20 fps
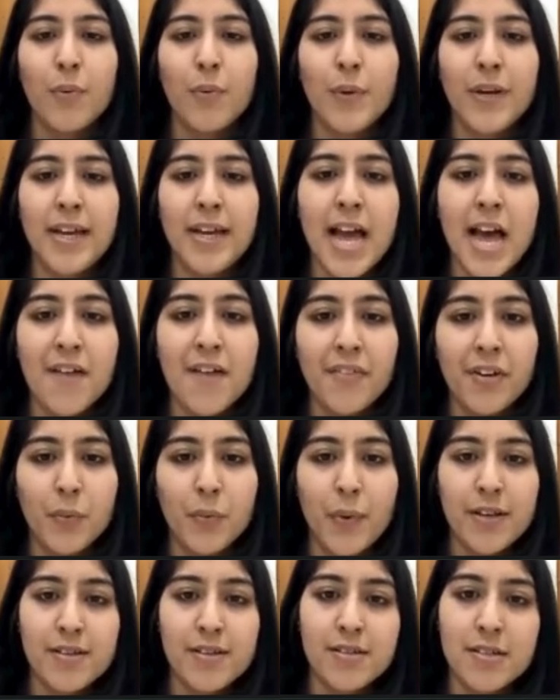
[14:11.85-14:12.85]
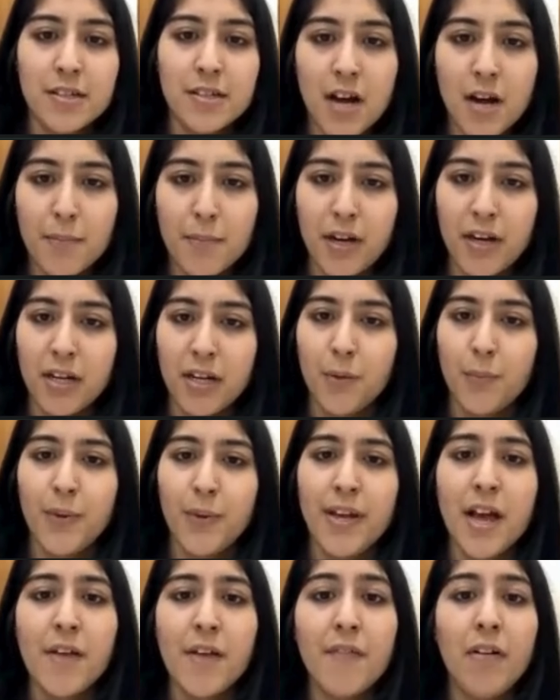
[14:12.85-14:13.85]
we have invested our money.
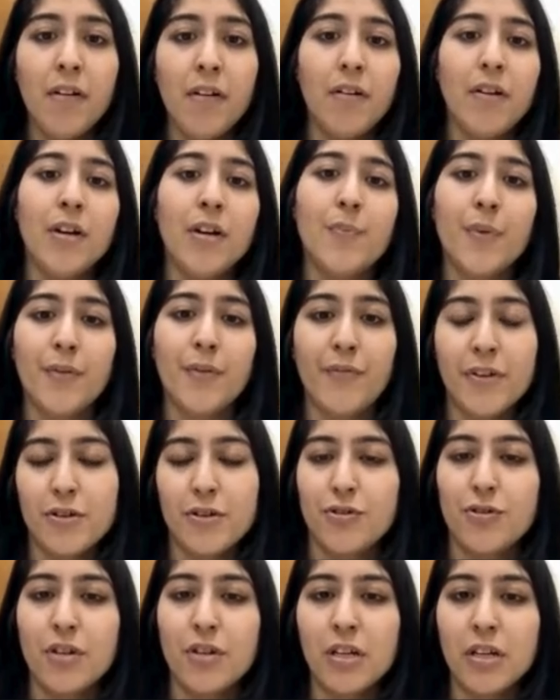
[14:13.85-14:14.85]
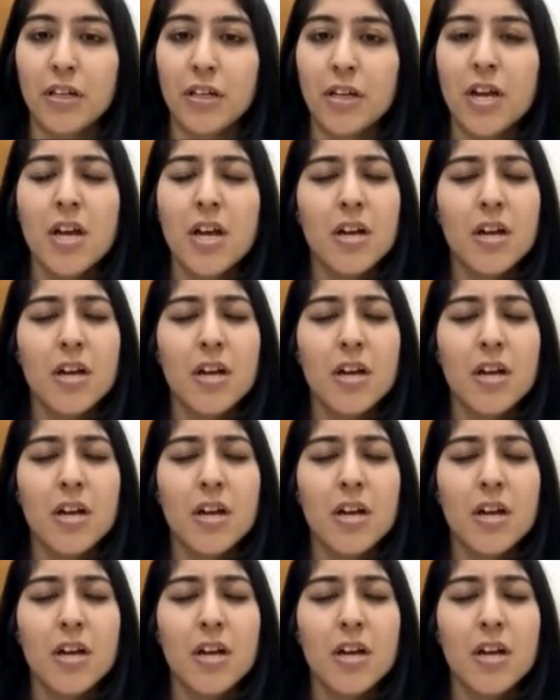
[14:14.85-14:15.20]
We have learned professionally.